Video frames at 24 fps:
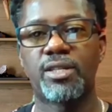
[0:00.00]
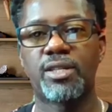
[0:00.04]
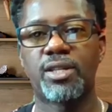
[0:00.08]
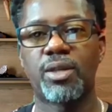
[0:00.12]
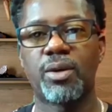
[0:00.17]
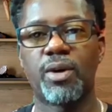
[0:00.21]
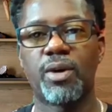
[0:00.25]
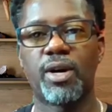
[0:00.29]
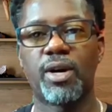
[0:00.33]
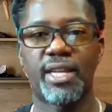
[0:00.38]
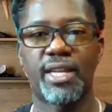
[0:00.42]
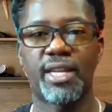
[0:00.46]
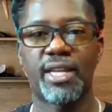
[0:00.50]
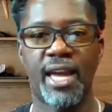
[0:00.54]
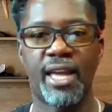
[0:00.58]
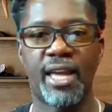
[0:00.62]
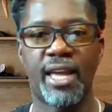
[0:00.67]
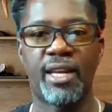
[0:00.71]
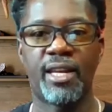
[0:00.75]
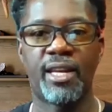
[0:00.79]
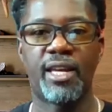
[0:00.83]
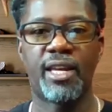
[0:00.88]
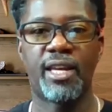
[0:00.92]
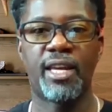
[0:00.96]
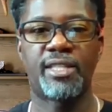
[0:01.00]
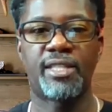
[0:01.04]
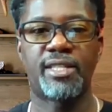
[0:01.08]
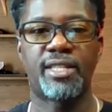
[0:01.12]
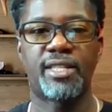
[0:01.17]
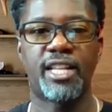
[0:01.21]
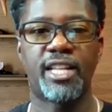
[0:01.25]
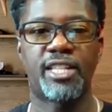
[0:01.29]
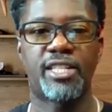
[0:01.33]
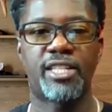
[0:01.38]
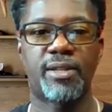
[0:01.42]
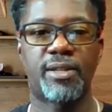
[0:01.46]
So again,
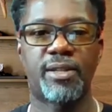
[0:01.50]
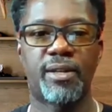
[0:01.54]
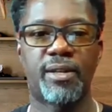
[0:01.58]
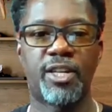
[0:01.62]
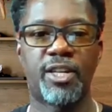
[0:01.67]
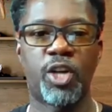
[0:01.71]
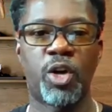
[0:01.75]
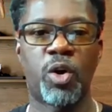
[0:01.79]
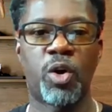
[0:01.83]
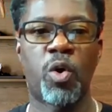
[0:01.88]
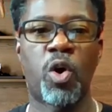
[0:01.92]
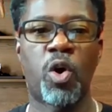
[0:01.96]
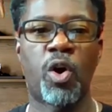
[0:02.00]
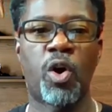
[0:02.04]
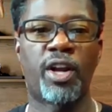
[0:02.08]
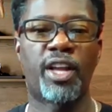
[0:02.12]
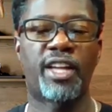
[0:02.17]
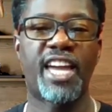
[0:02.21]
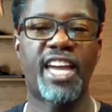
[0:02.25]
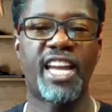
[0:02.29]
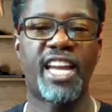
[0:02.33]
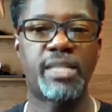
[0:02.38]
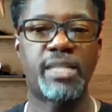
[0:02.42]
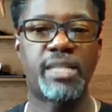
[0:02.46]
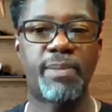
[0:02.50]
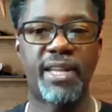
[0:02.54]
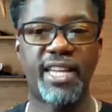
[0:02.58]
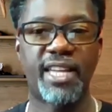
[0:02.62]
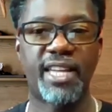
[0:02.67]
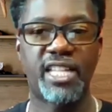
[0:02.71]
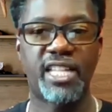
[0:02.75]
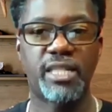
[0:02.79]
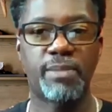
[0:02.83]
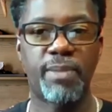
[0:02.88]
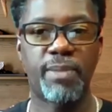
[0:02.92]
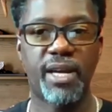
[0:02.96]
it's on a
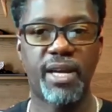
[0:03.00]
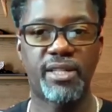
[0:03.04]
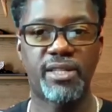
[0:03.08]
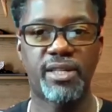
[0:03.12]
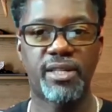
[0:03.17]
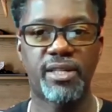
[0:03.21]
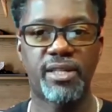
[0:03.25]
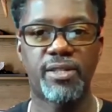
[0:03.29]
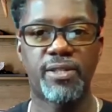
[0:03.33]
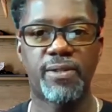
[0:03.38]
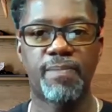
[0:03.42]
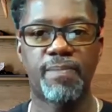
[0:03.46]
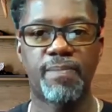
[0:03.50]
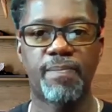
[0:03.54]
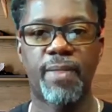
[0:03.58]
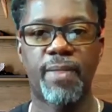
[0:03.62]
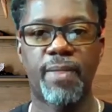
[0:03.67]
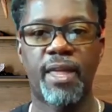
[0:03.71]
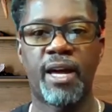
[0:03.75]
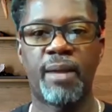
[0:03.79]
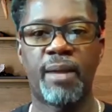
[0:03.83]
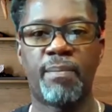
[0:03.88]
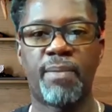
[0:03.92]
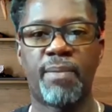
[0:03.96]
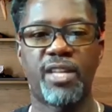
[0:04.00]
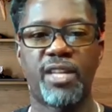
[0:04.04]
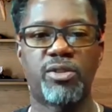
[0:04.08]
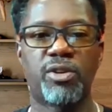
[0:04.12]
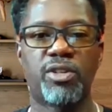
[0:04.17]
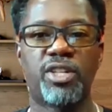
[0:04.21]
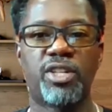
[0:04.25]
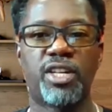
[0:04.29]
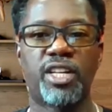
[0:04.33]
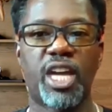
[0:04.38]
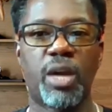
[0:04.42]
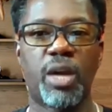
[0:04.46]
case-by-case basis and
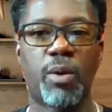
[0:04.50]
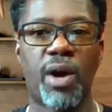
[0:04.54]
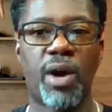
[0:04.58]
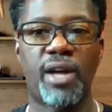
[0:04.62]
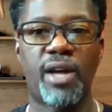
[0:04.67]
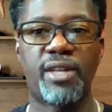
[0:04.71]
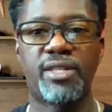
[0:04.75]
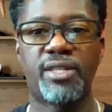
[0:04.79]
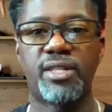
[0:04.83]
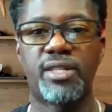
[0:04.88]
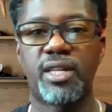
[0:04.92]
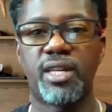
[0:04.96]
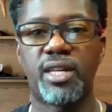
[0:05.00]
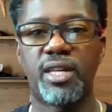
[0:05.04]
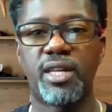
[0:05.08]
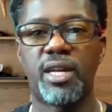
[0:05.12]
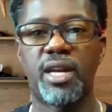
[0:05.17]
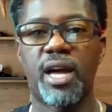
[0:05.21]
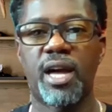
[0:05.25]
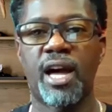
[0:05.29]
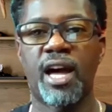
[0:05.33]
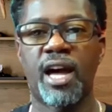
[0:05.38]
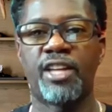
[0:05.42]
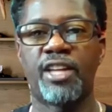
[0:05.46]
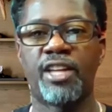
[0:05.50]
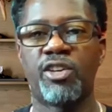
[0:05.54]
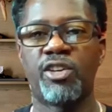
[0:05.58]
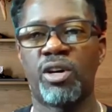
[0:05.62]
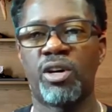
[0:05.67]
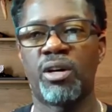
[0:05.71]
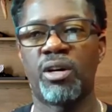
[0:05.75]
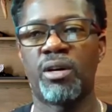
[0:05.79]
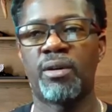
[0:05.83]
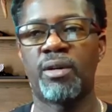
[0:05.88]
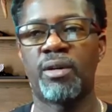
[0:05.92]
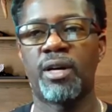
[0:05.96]
based on your KYC and
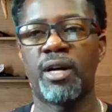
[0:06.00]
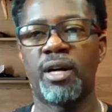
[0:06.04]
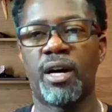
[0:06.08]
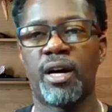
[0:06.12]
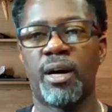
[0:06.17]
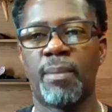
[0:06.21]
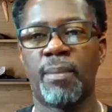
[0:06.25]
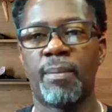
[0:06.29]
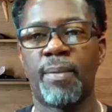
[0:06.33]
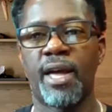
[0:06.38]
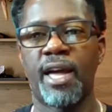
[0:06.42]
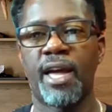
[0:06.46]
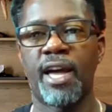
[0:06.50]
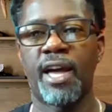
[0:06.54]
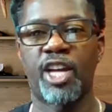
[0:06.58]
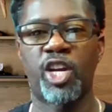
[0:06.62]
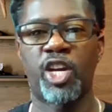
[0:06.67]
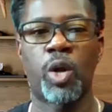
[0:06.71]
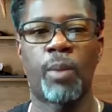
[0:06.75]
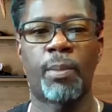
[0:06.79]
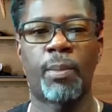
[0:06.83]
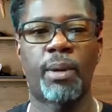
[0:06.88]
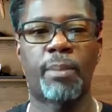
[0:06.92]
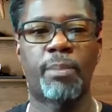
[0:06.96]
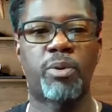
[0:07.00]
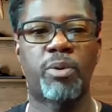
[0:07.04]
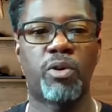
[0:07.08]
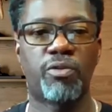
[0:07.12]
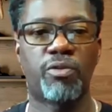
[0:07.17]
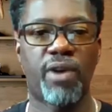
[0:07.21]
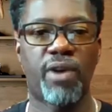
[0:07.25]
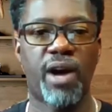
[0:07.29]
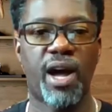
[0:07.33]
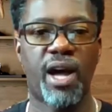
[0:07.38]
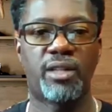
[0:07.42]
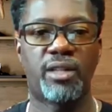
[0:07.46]
your economic
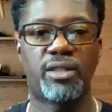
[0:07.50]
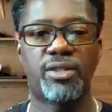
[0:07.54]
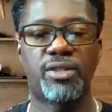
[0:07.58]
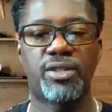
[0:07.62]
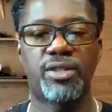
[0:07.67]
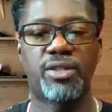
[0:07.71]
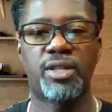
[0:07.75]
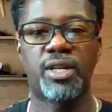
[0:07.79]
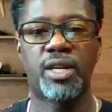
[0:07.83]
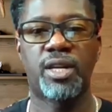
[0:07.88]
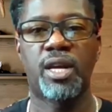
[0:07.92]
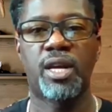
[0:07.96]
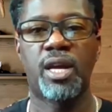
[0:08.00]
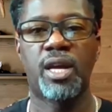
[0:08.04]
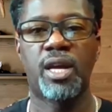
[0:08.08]
profiles.